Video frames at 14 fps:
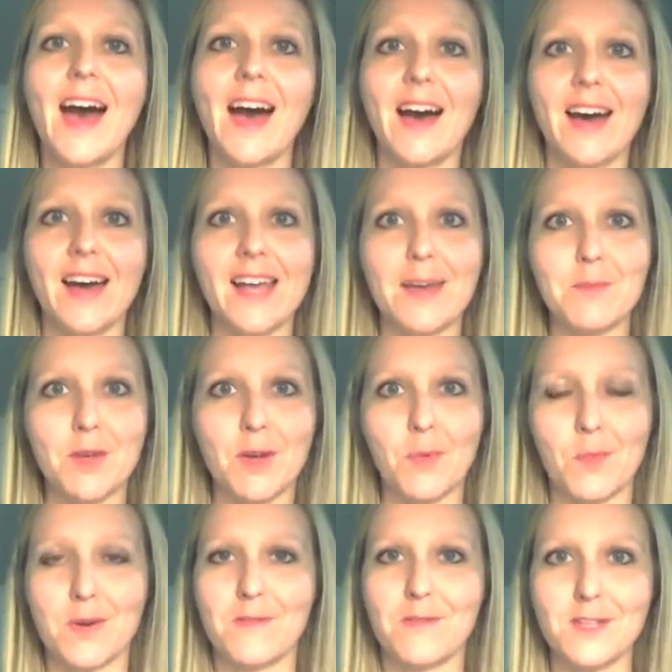I am not
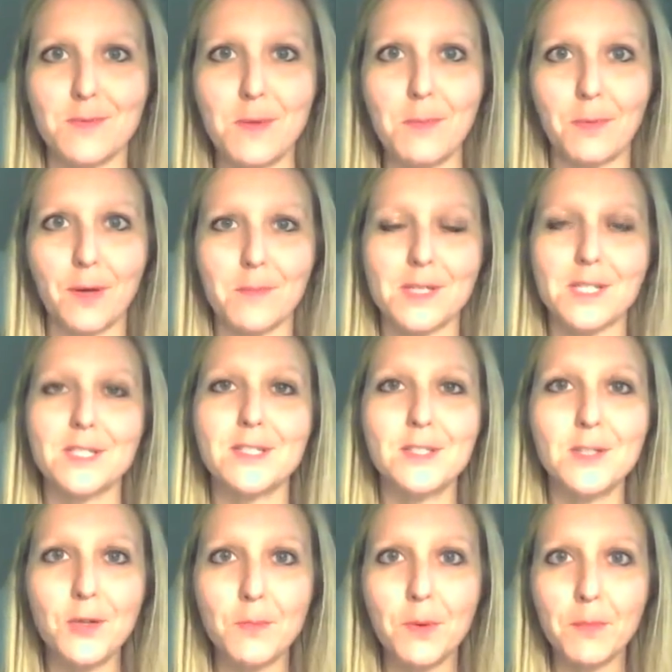one of those people. I'm a
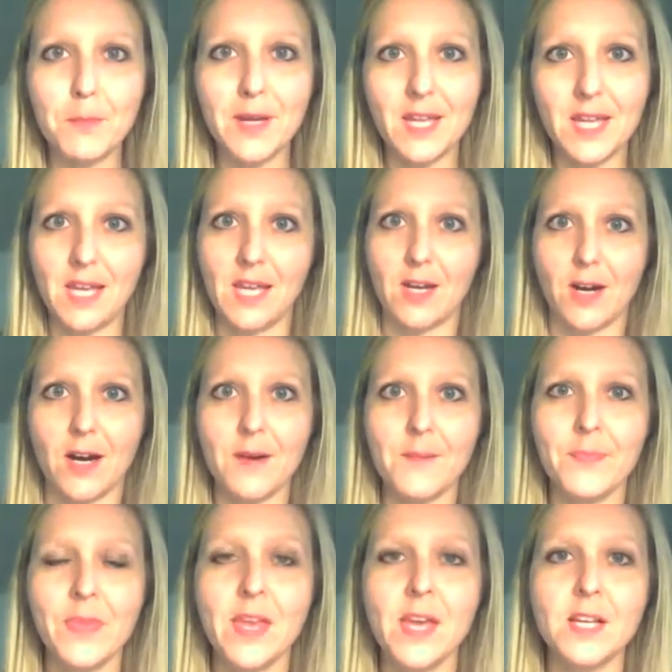super picky eater,
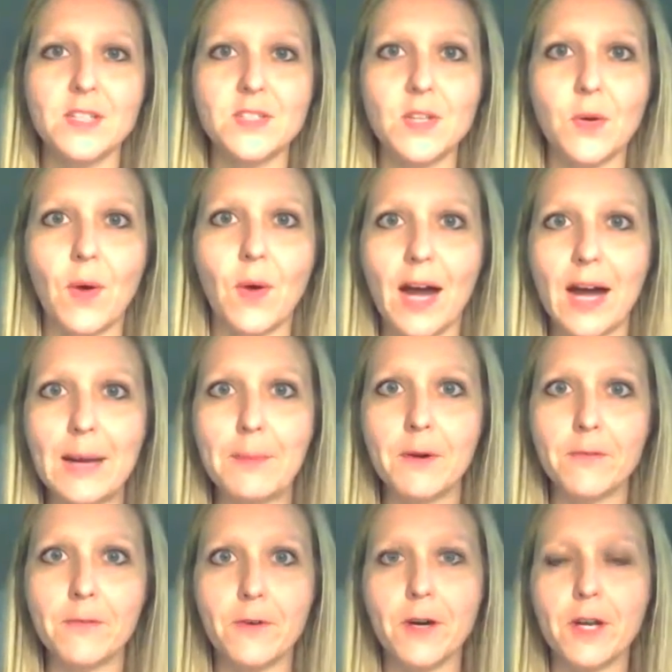so I
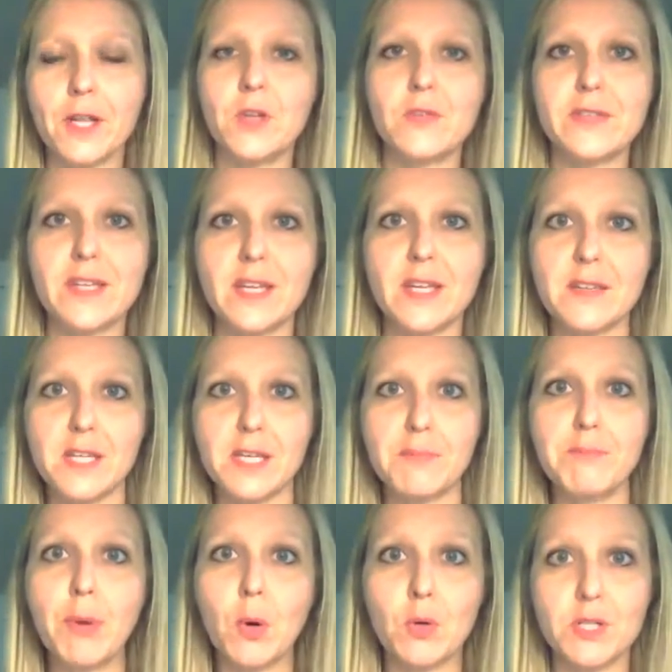prefer using the
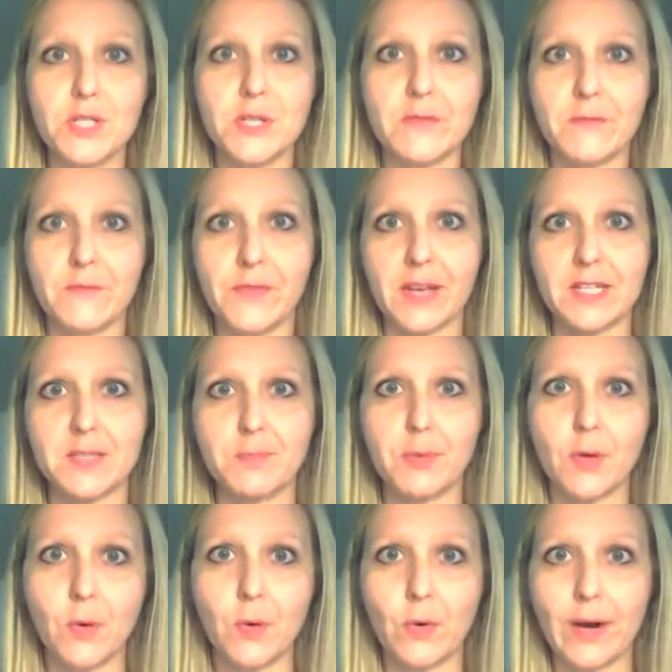Portion Fix
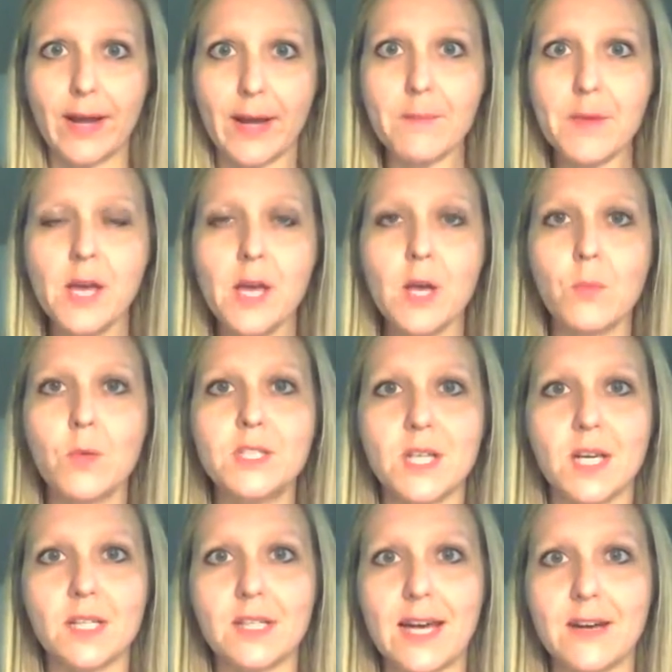program, which
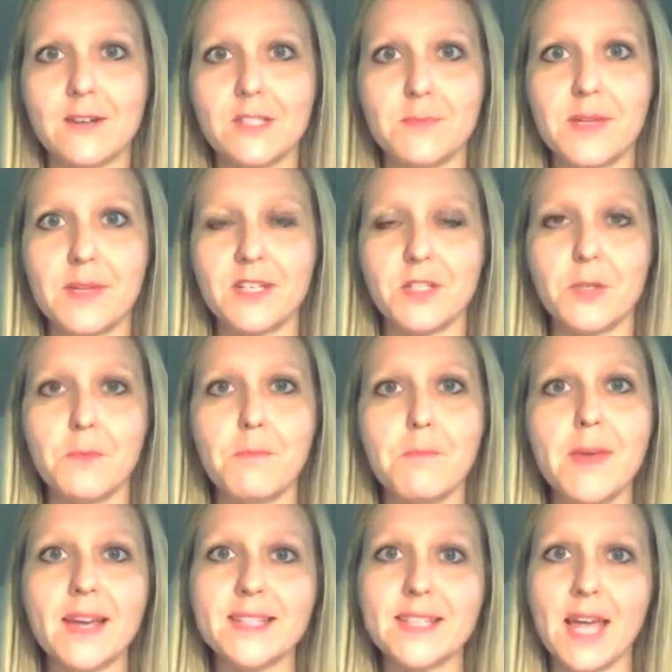allows me to
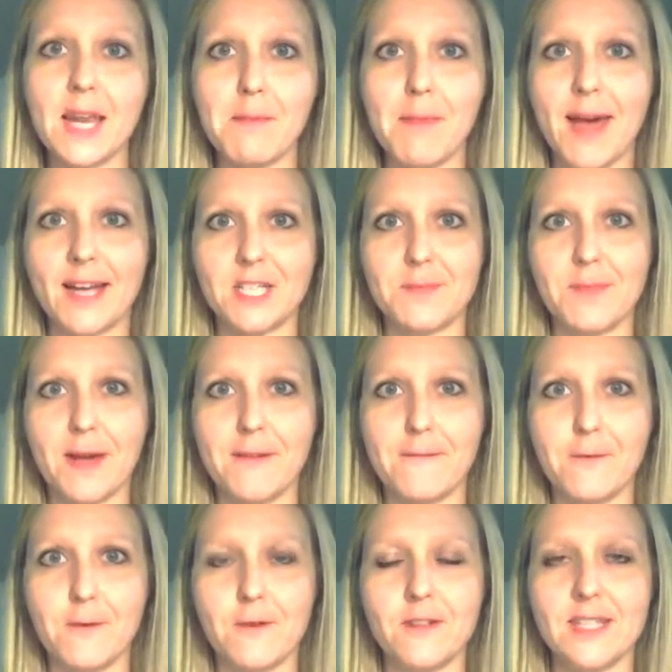mix and match my
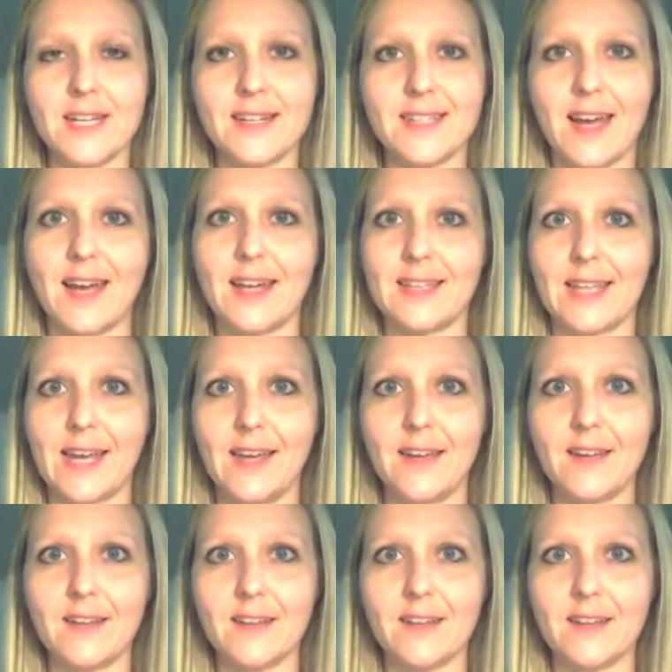foods as I like.